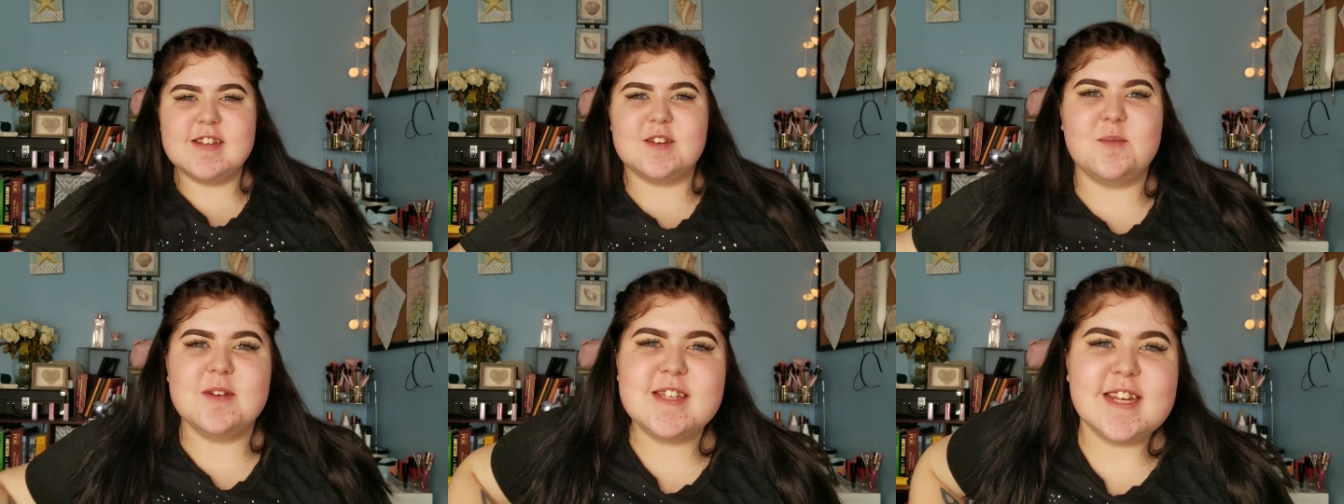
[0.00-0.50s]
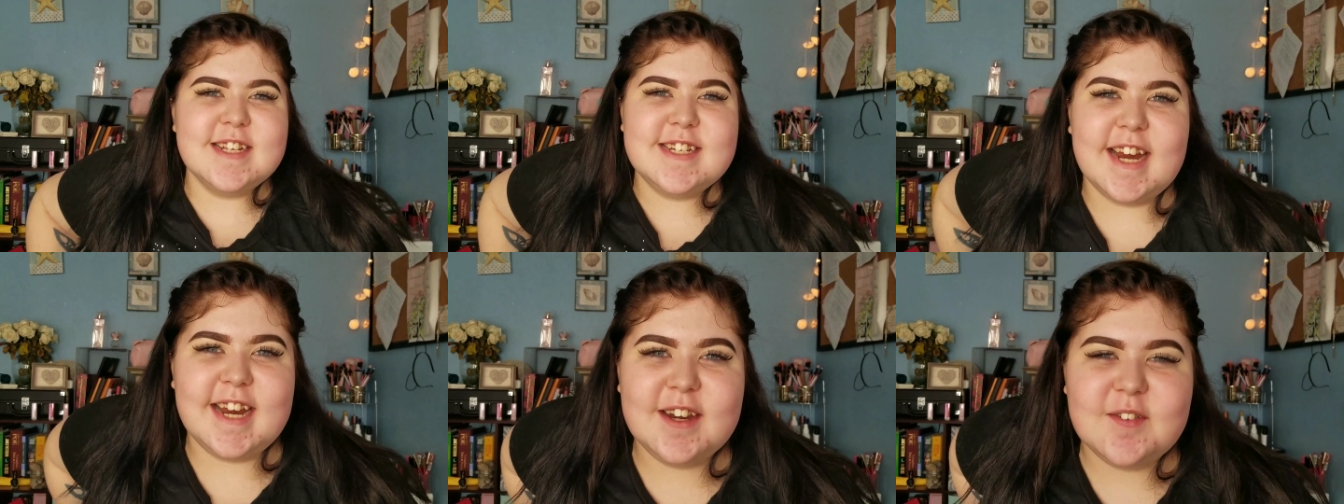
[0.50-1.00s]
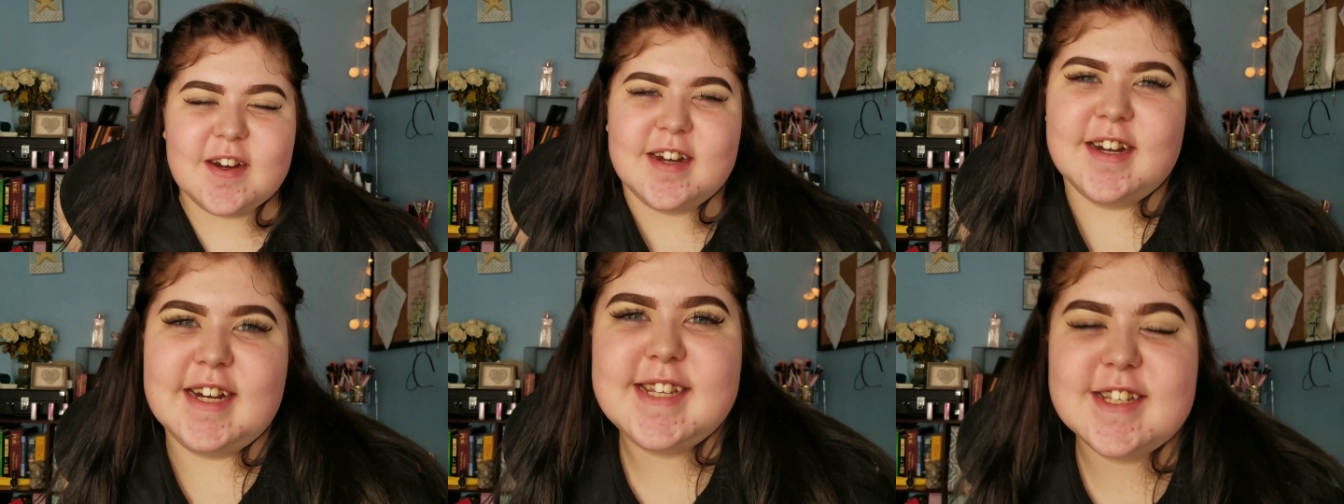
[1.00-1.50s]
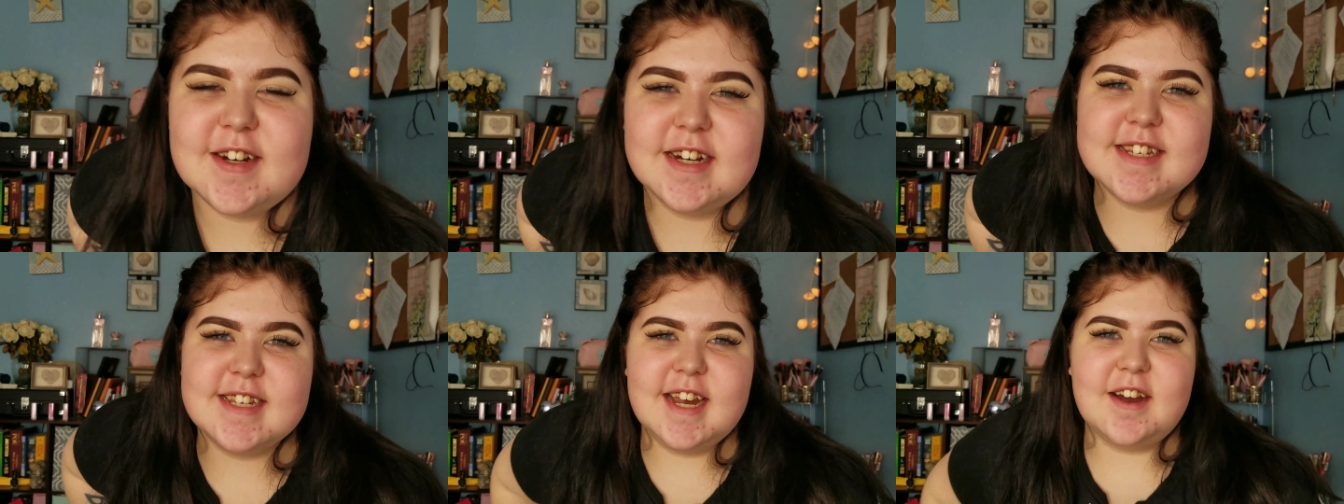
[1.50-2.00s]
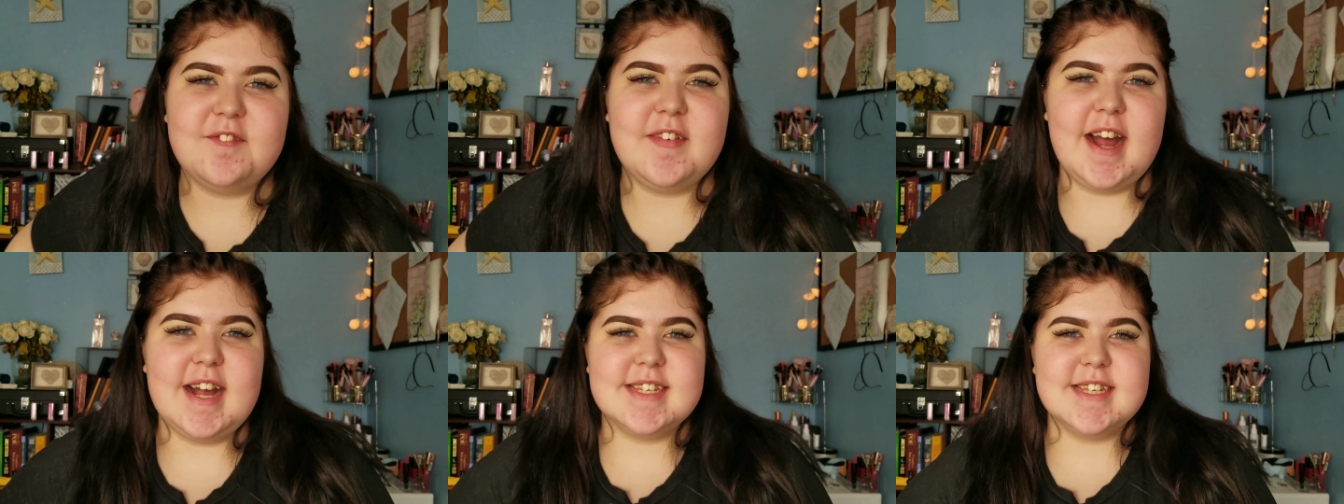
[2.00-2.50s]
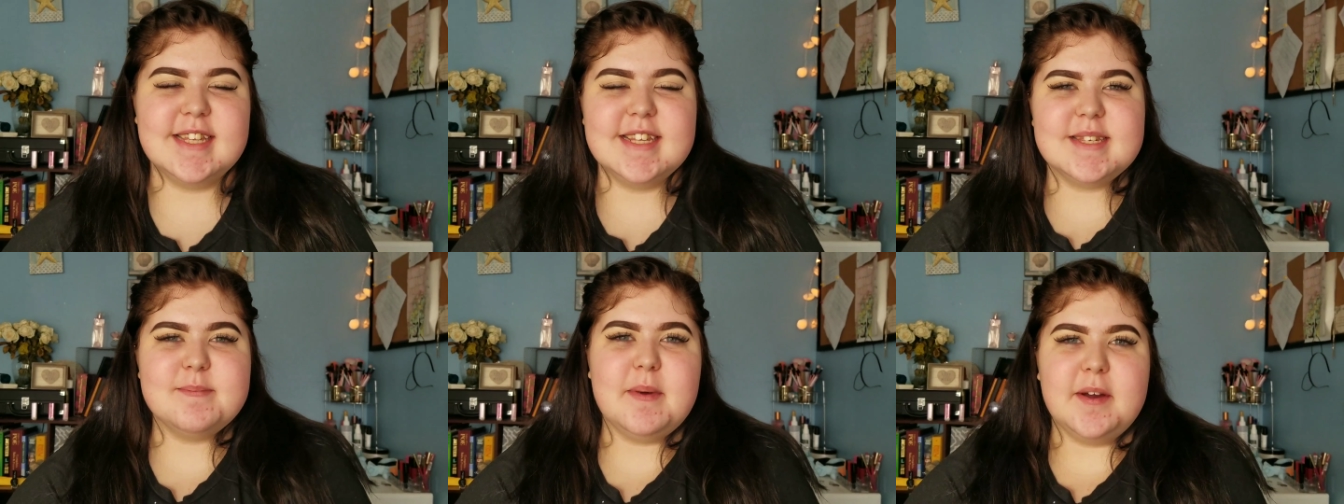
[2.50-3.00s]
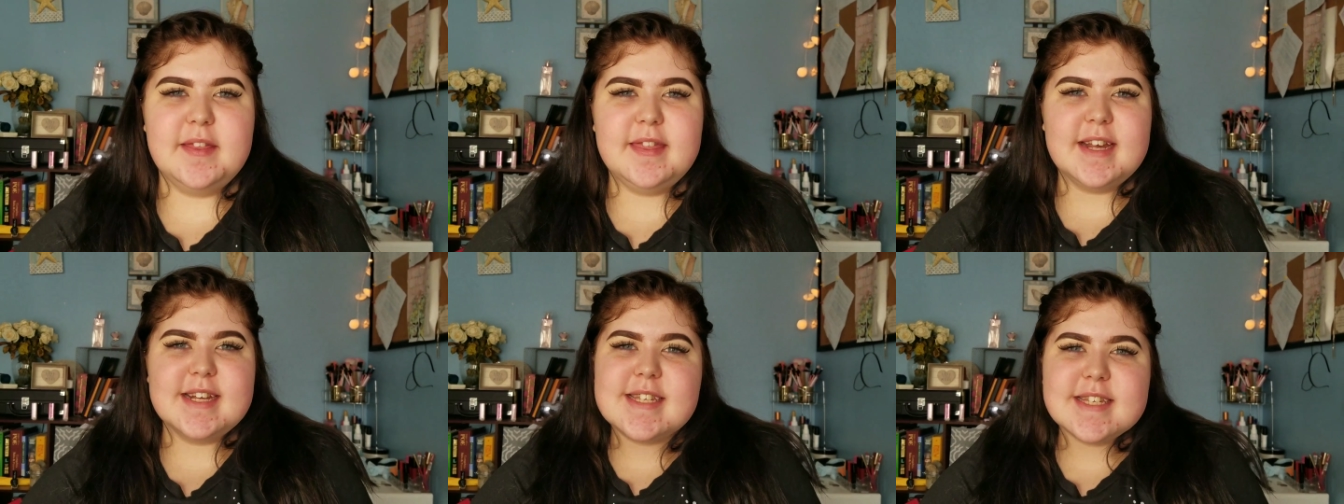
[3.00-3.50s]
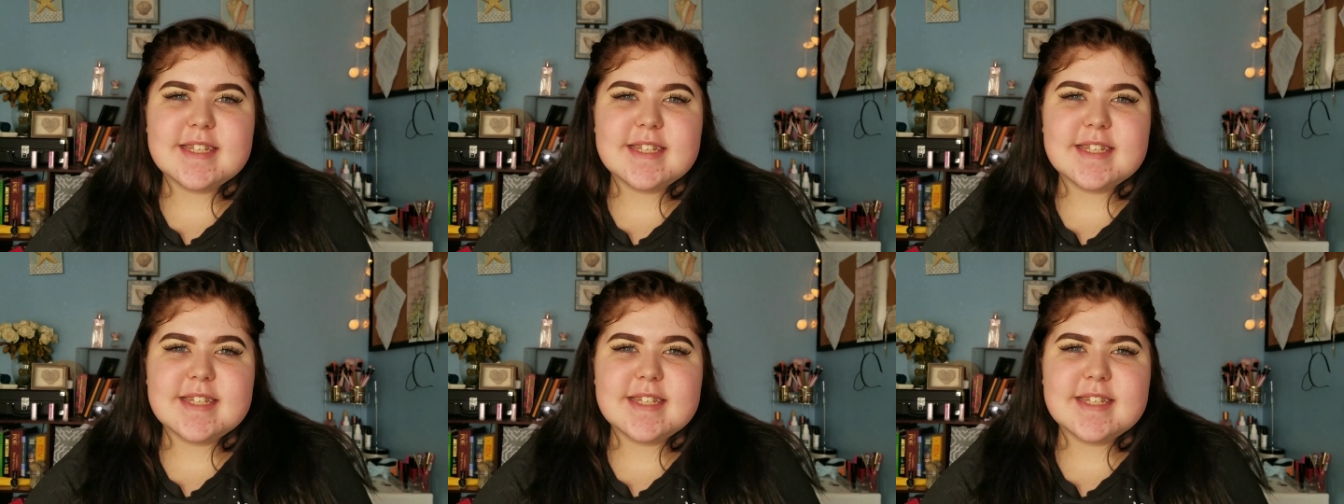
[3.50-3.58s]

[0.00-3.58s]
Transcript: I almost said January. It's crazy how fast that this month has